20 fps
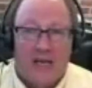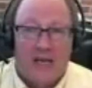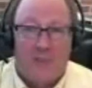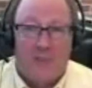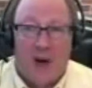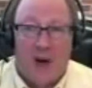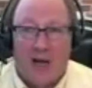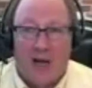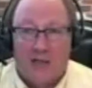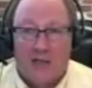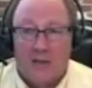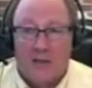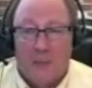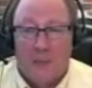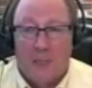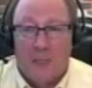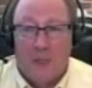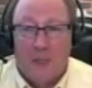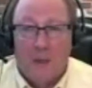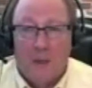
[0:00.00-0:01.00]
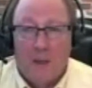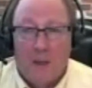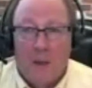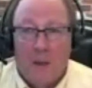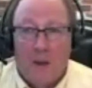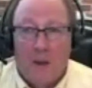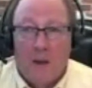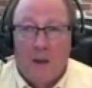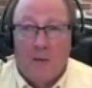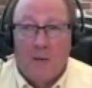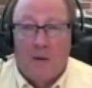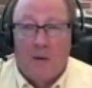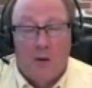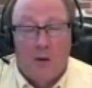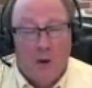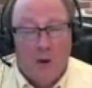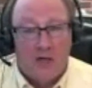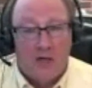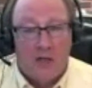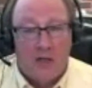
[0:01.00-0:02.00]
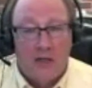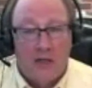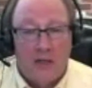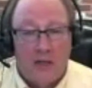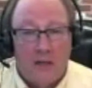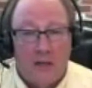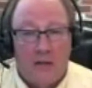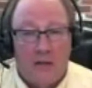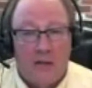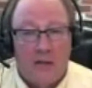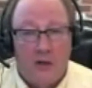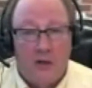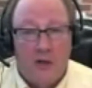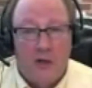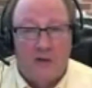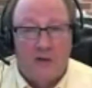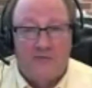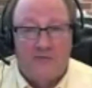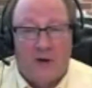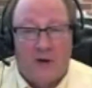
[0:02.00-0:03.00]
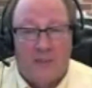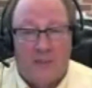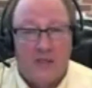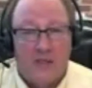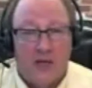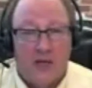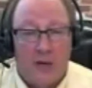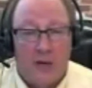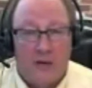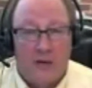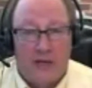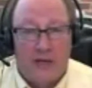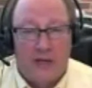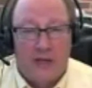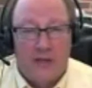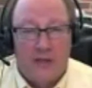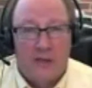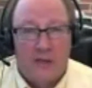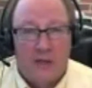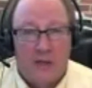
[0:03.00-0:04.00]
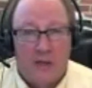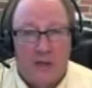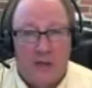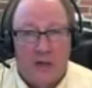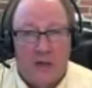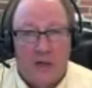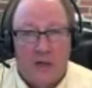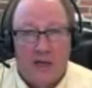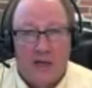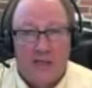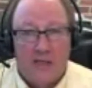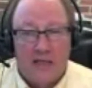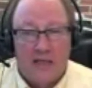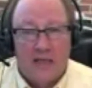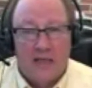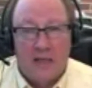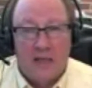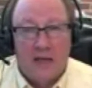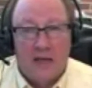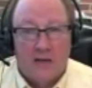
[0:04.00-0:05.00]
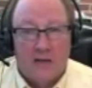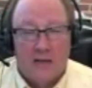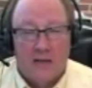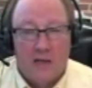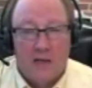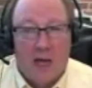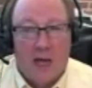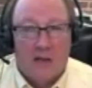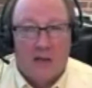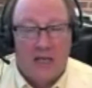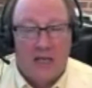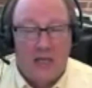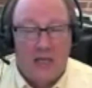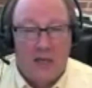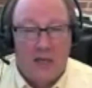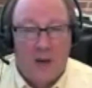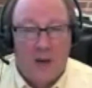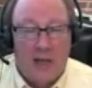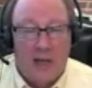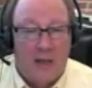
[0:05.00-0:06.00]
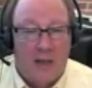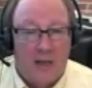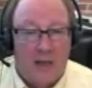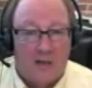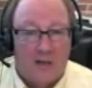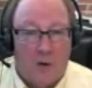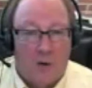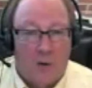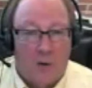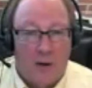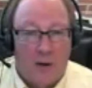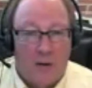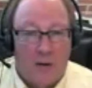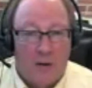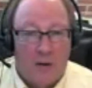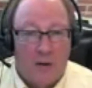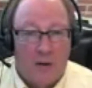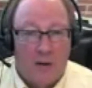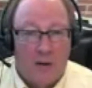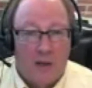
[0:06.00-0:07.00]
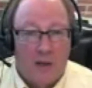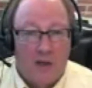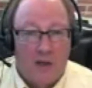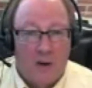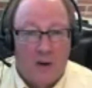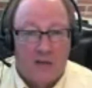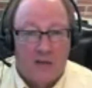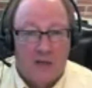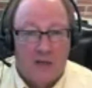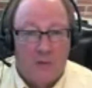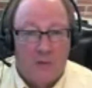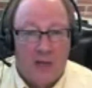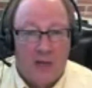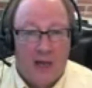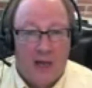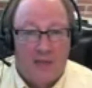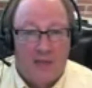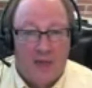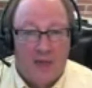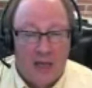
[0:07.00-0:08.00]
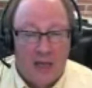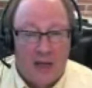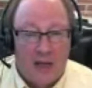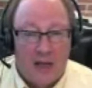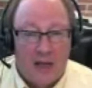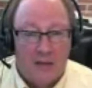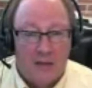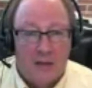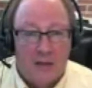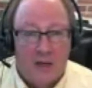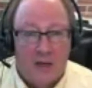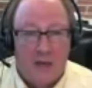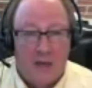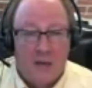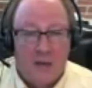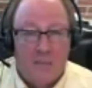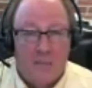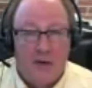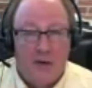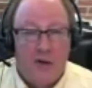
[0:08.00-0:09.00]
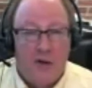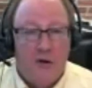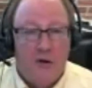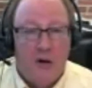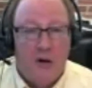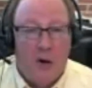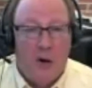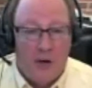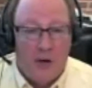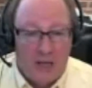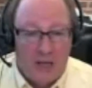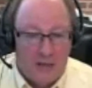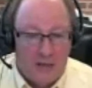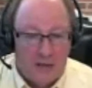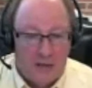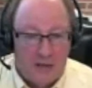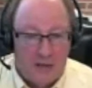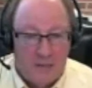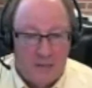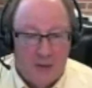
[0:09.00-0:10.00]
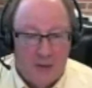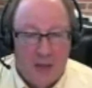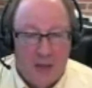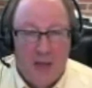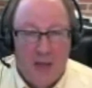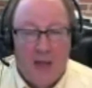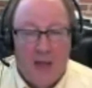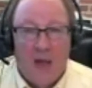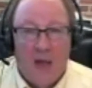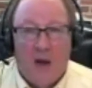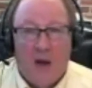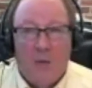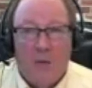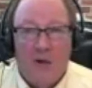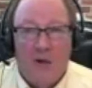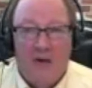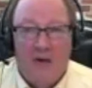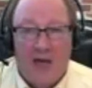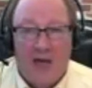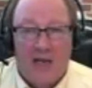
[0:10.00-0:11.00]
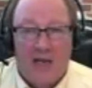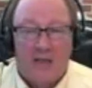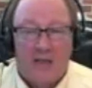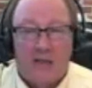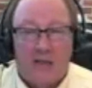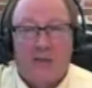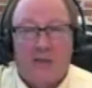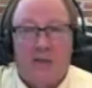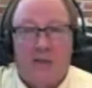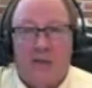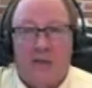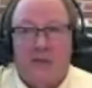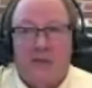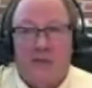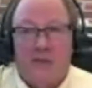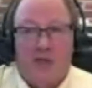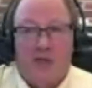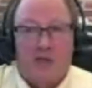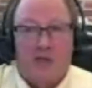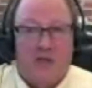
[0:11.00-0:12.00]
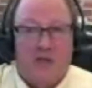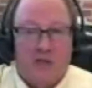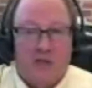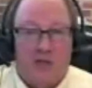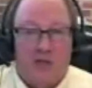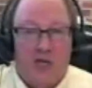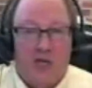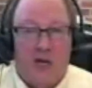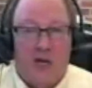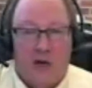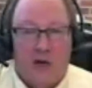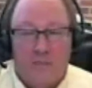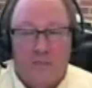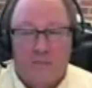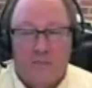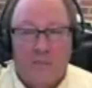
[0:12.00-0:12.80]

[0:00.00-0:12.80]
deposit. Well, the question then to you as pharmacy owner is that $10,000 getting in the bank the next morning? And you might say, well, yeah, I think it is, but do you know it is? We've had instances just this year